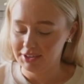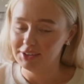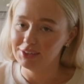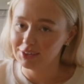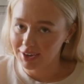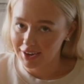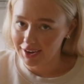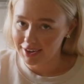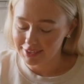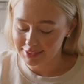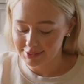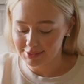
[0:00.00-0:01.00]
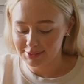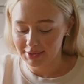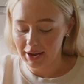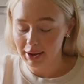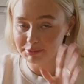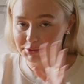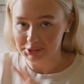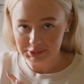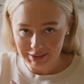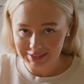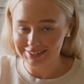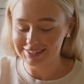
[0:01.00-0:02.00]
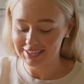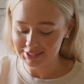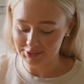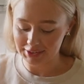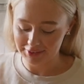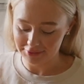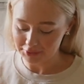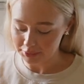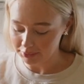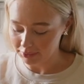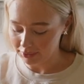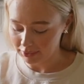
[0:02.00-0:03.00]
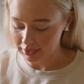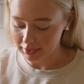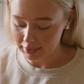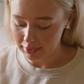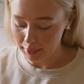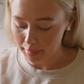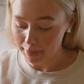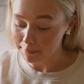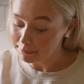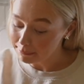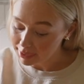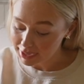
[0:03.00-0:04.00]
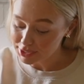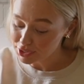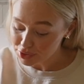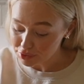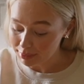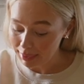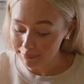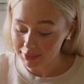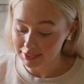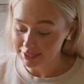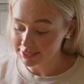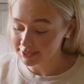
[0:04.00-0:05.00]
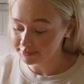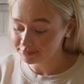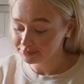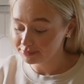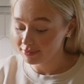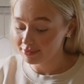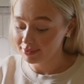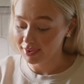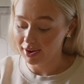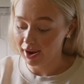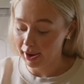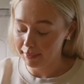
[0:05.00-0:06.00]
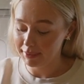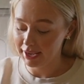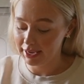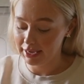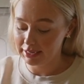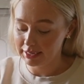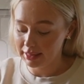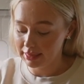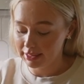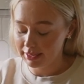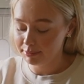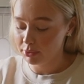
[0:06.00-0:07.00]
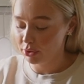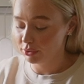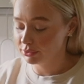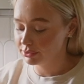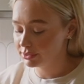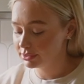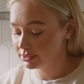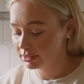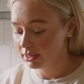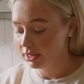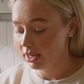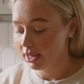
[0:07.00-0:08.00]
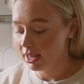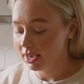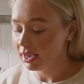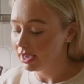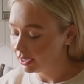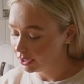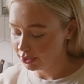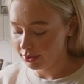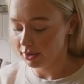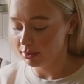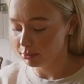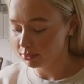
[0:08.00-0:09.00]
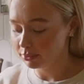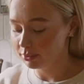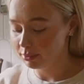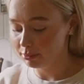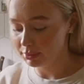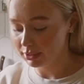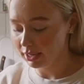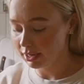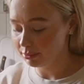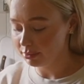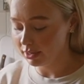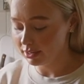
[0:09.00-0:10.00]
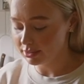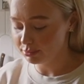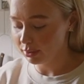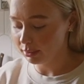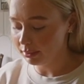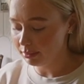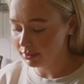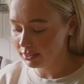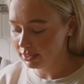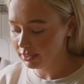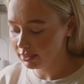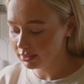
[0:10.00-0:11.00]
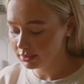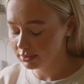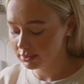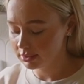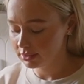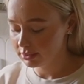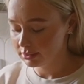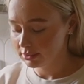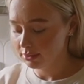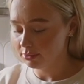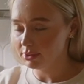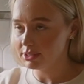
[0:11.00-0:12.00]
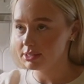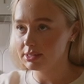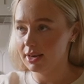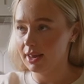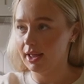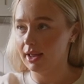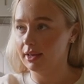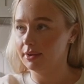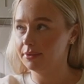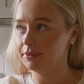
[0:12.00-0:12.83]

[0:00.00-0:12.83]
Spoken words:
You guys, I'm just about to take Dwayne for a walk, but I just remembered I made the most incredible banana bread. Probably, what's today?